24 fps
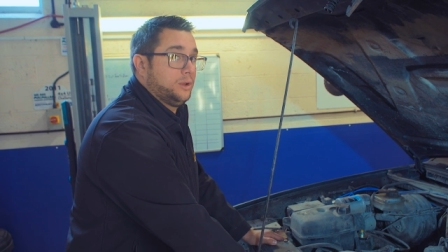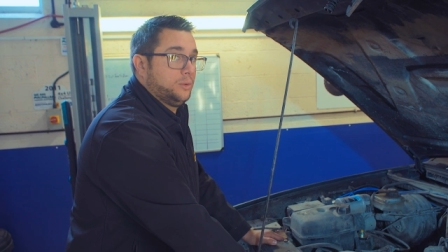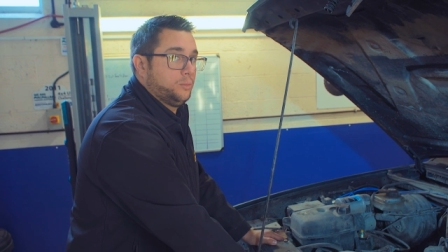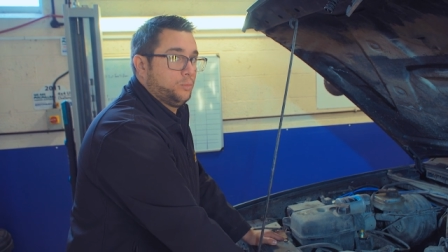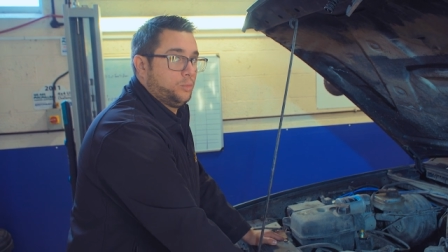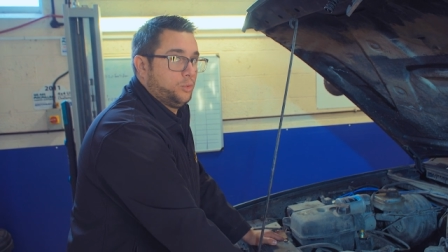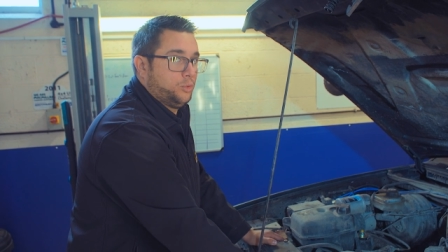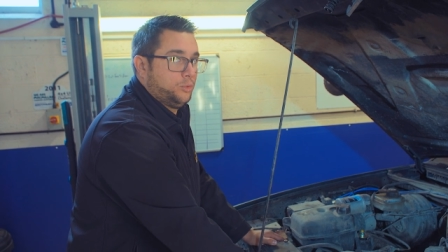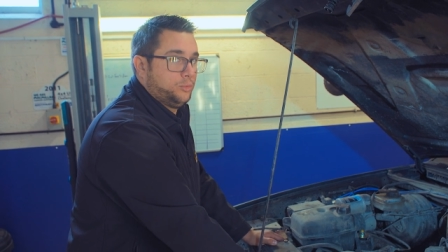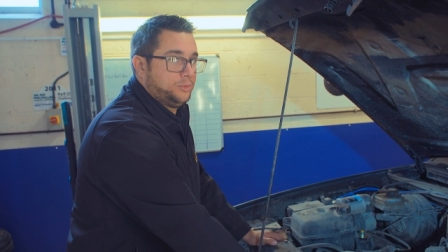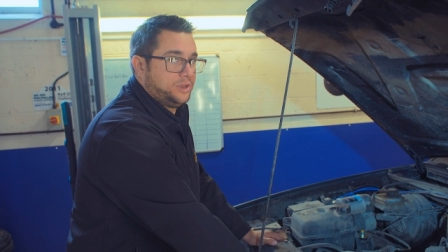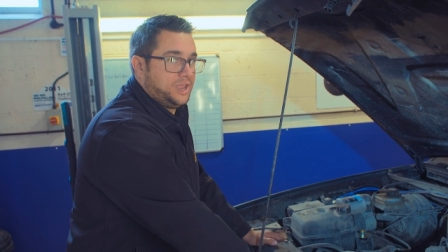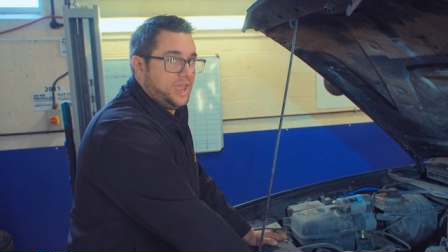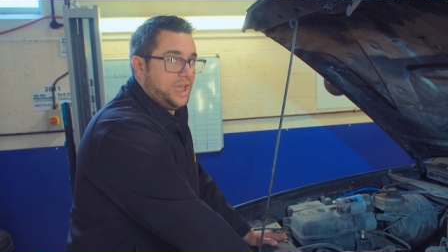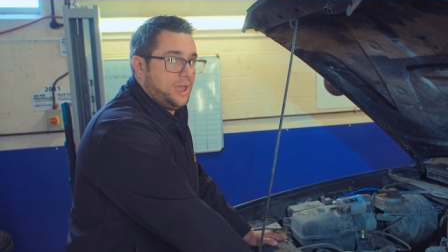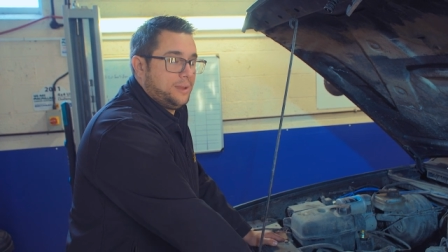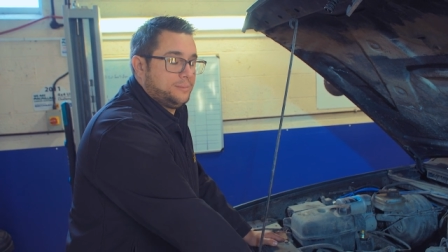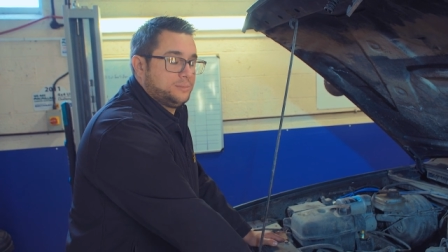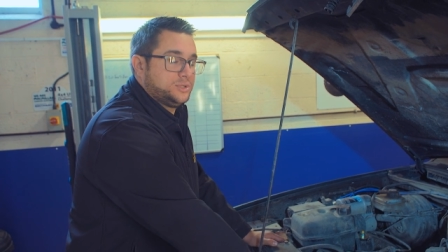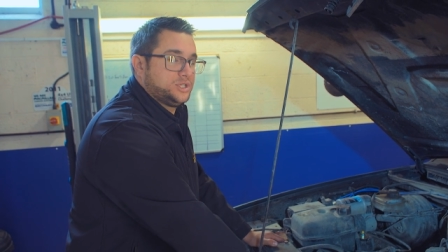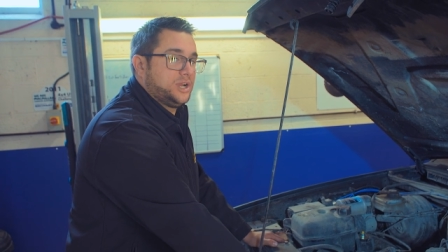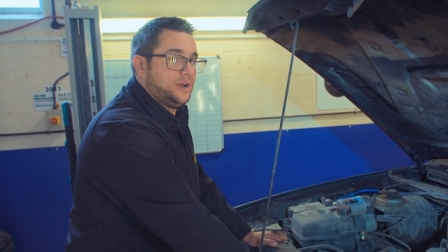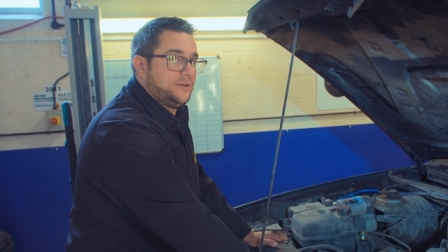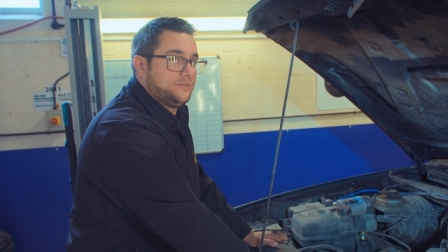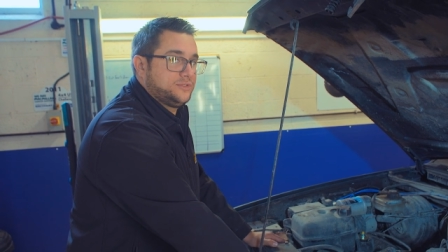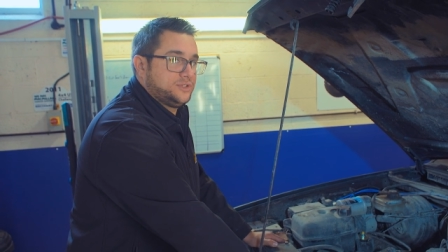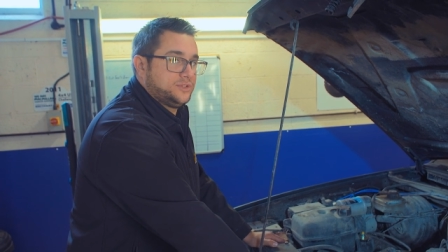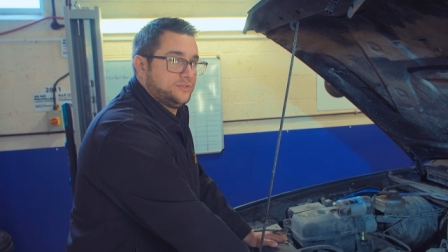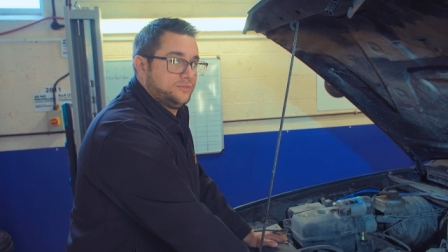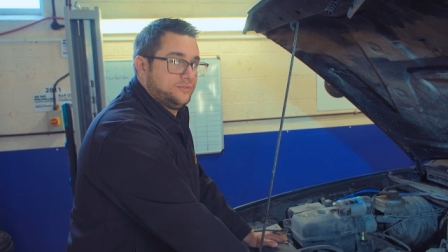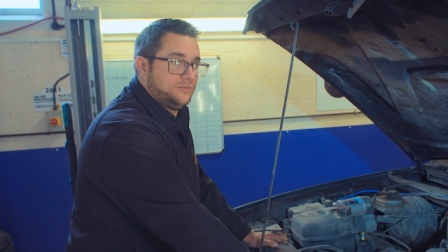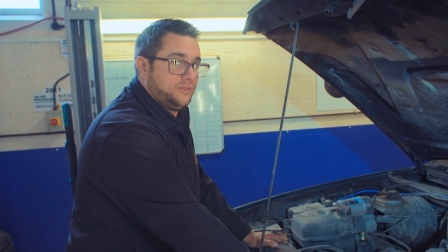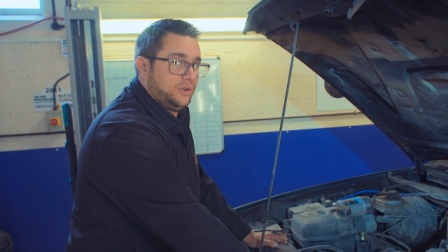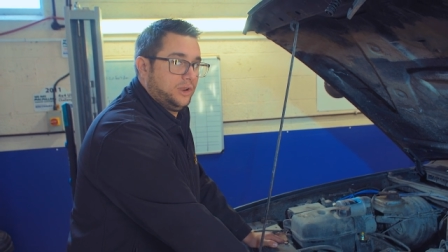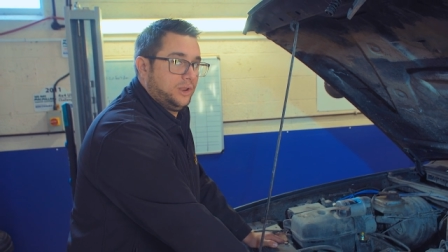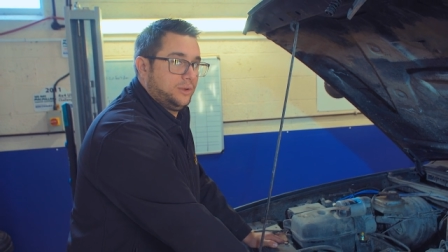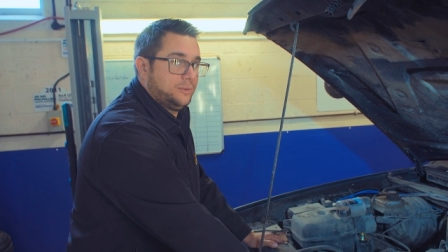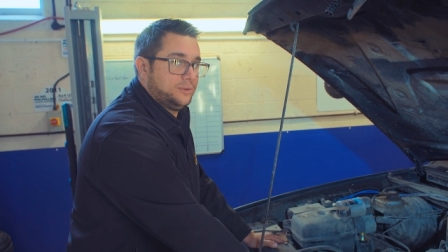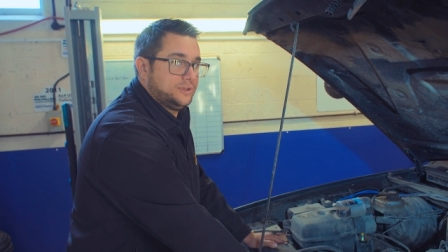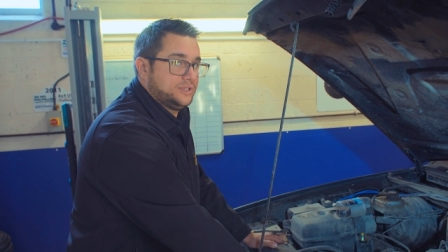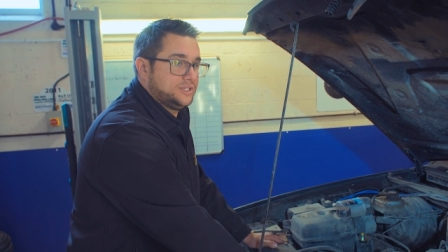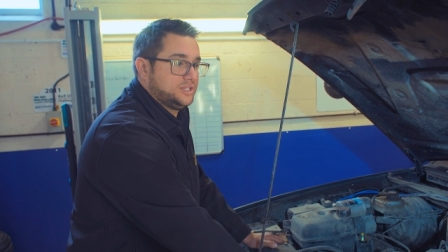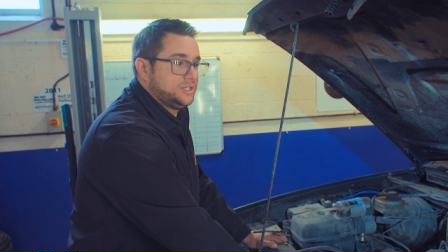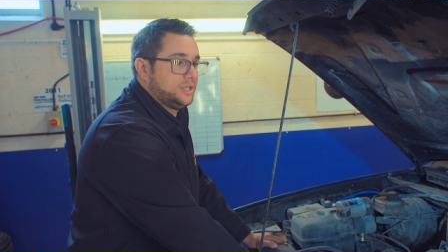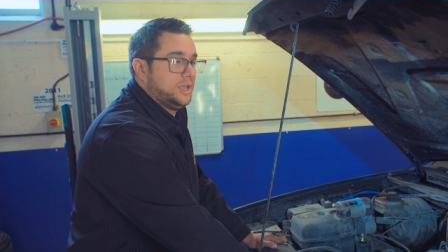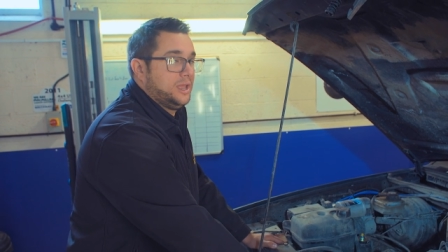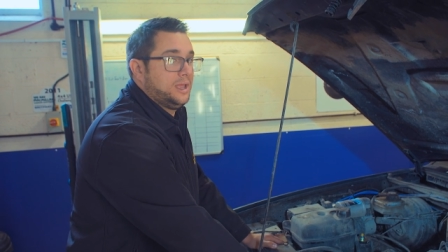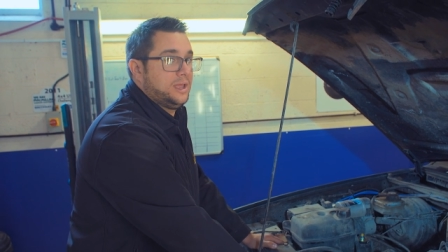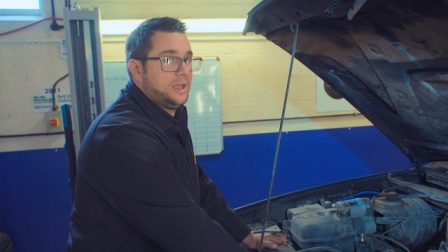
worn camshafts and followers,